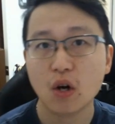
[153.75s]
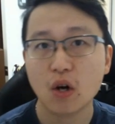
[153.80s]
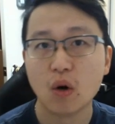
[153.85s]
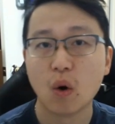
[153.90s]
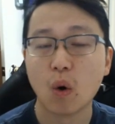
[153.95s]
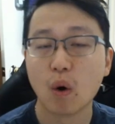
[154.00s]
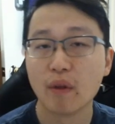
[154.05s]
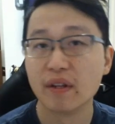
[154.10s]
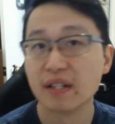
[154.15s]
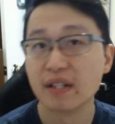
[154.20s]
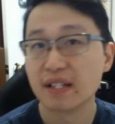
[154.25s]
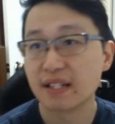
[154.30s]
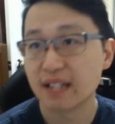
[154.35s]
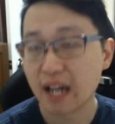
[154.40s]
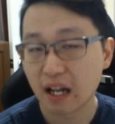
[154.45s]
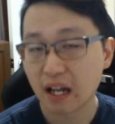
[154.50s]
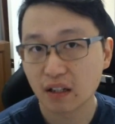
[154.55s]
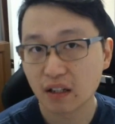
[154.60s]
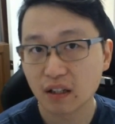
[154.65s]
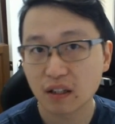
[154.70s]
or the
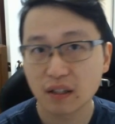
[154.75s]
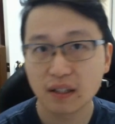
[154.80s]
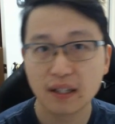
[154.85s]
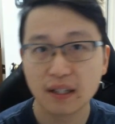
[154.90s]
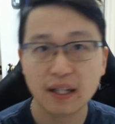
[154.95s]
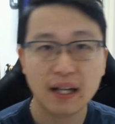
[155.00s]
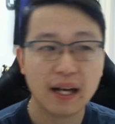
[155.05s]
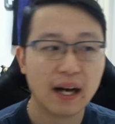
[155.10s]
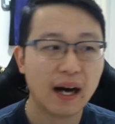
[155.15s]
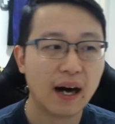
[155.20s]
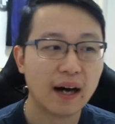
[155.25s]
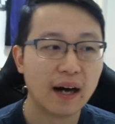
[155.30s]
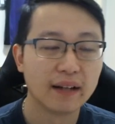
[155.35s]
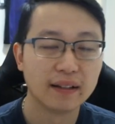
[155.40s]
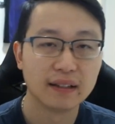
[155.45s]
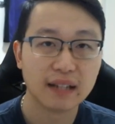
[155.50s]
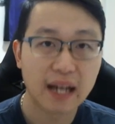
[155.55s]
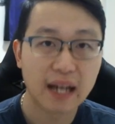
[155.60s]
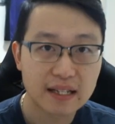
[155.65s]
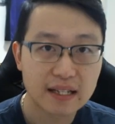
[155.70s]
seller
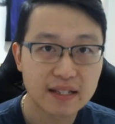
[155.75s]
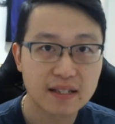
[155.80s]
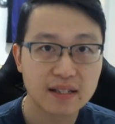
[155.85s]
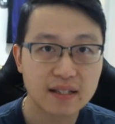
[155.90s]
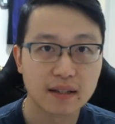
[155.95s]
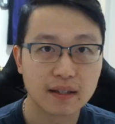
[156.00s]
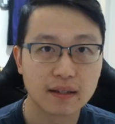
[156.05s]
unless